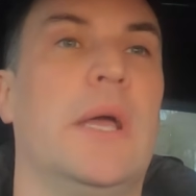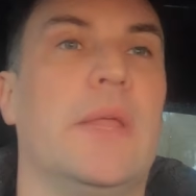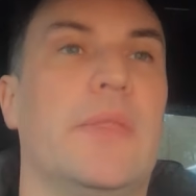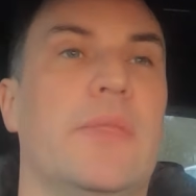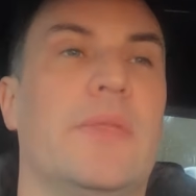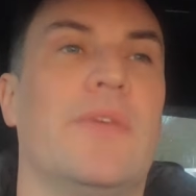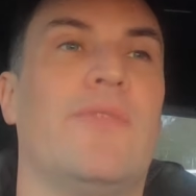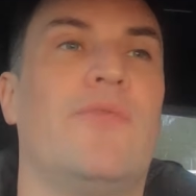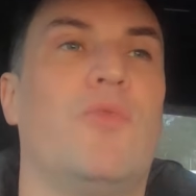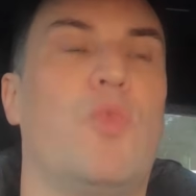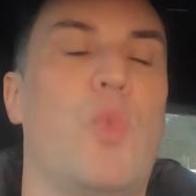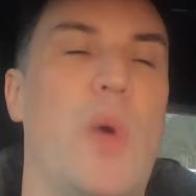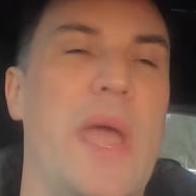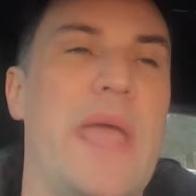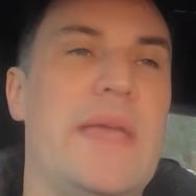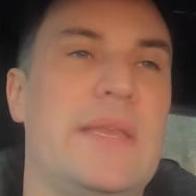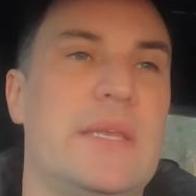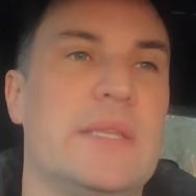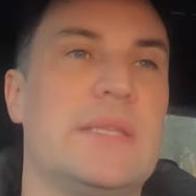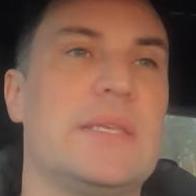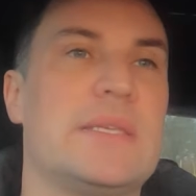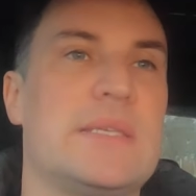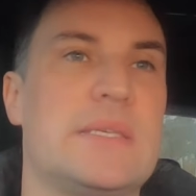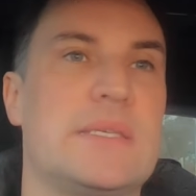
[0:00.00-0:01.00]
They've
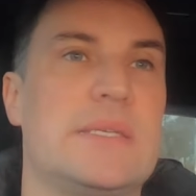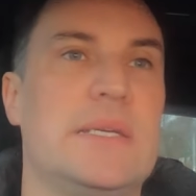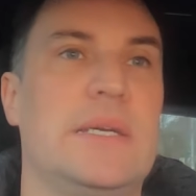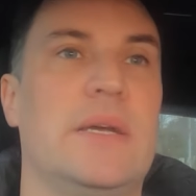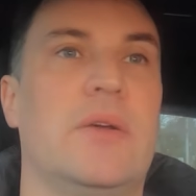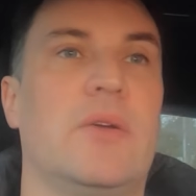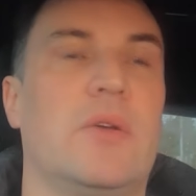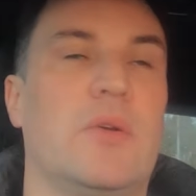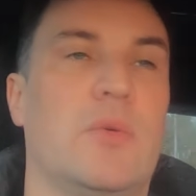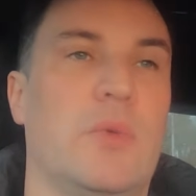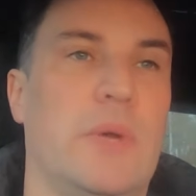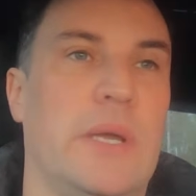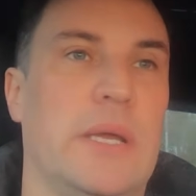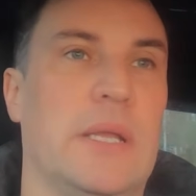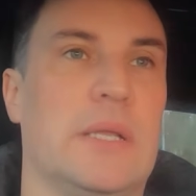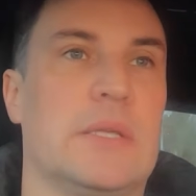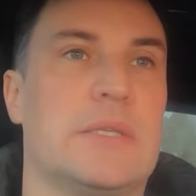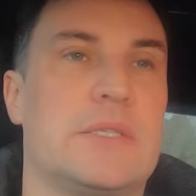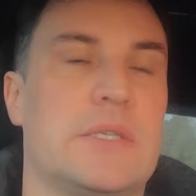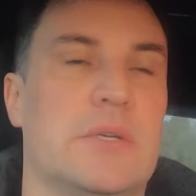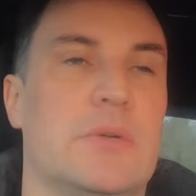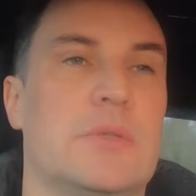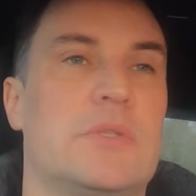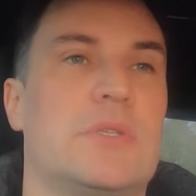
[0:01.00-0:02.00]
weighted the steering wheel,
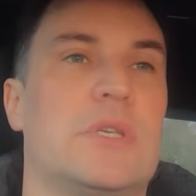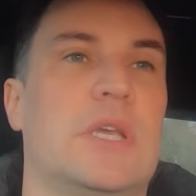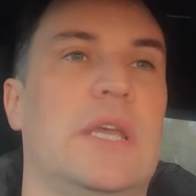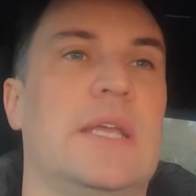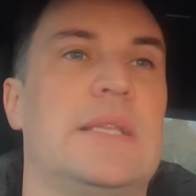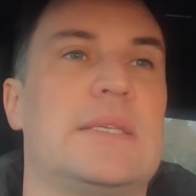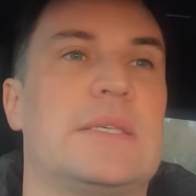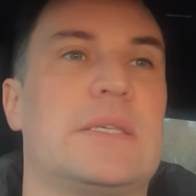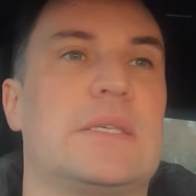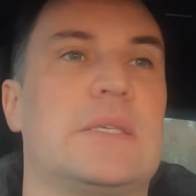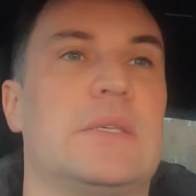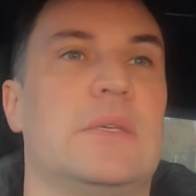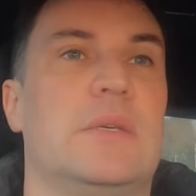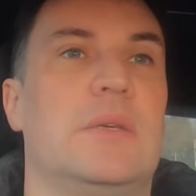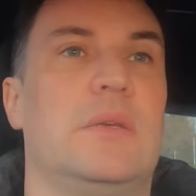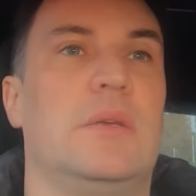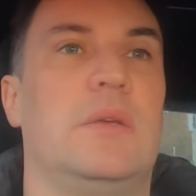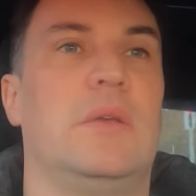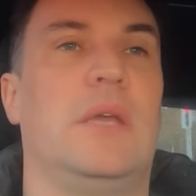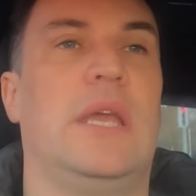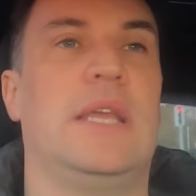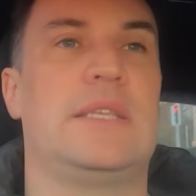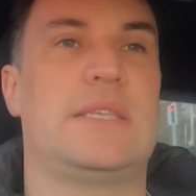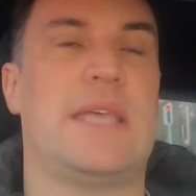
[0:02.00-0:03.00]
so it's
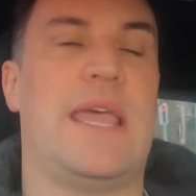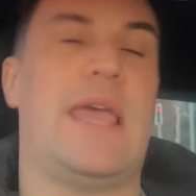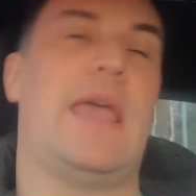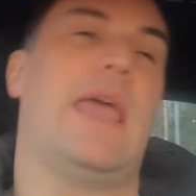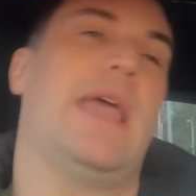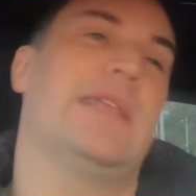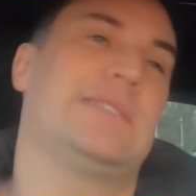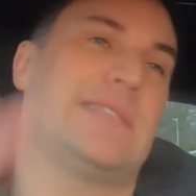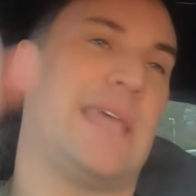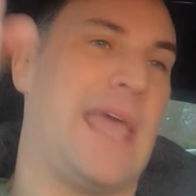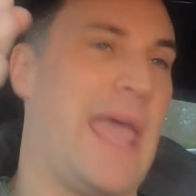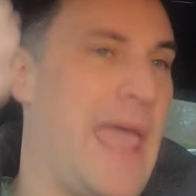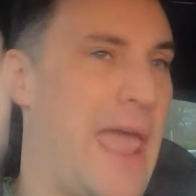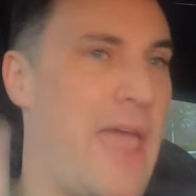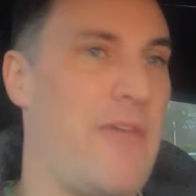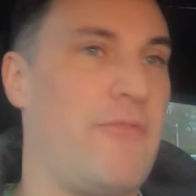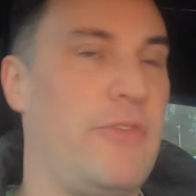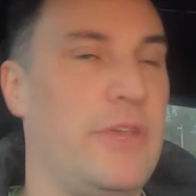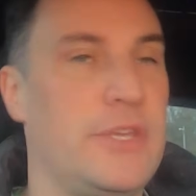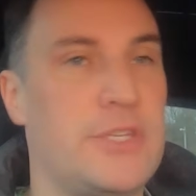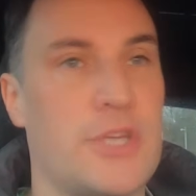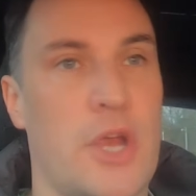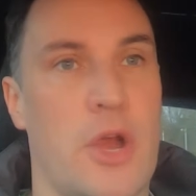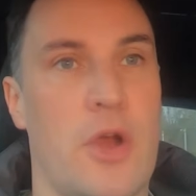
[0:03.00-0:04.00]
a
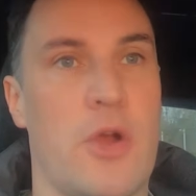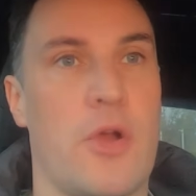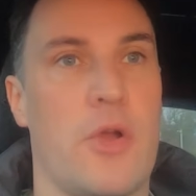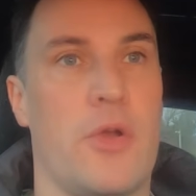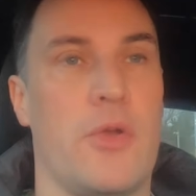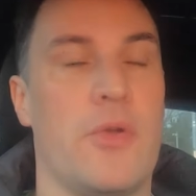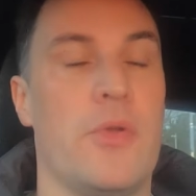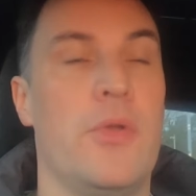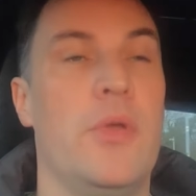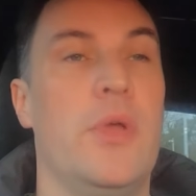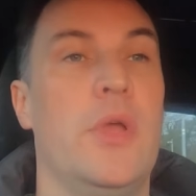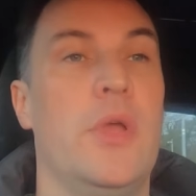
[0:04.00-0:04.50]
heavy turn,